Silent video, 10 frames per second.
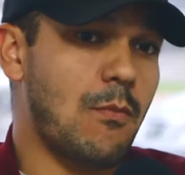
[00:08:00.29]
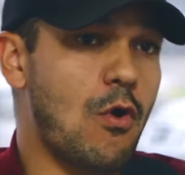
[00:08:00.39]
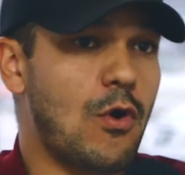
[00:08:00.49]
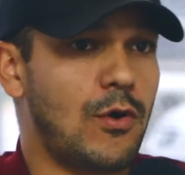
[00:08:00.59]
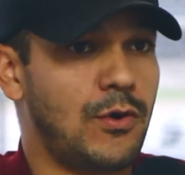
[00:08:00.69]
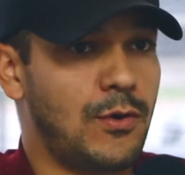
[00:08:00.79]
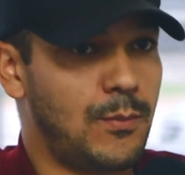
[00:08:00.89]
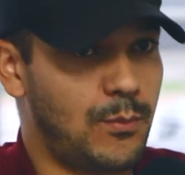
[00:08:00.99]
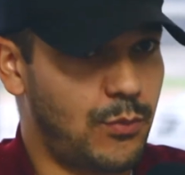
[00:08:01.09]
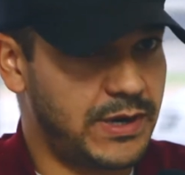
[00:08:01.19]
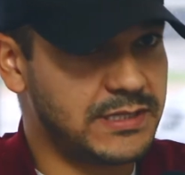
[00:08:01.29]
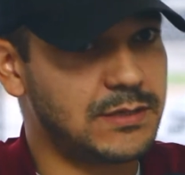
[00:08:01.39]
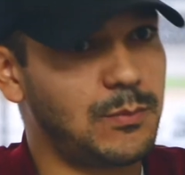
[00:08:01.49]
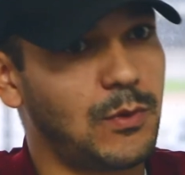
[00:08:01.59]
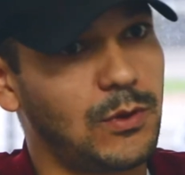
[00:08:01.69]
more
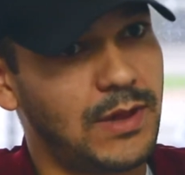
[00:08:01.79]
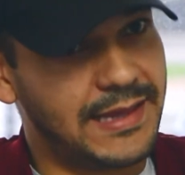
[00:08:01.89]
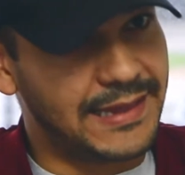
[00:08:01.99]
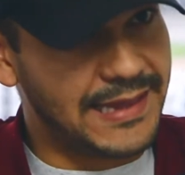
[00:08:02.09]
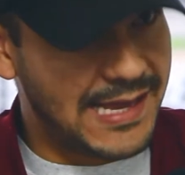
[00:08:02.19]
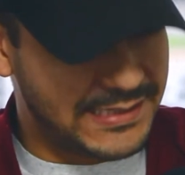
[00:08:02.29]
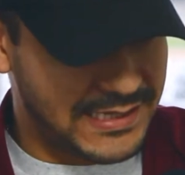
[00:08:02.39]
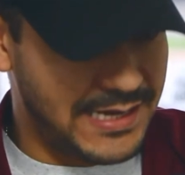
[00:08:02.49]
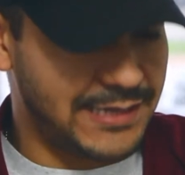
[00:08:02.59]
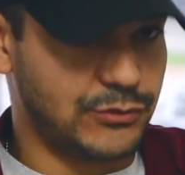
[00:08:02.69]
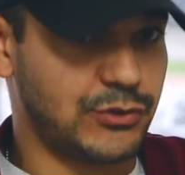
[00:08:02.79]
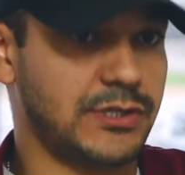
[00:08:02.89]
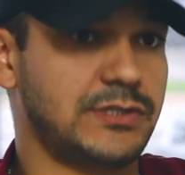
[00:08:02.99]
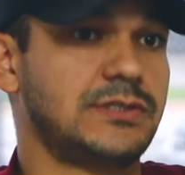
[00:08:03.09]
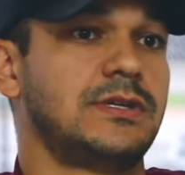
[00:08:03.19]
principal and less
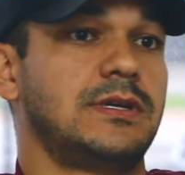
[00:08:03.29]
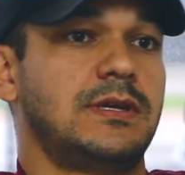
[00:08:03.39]
interest.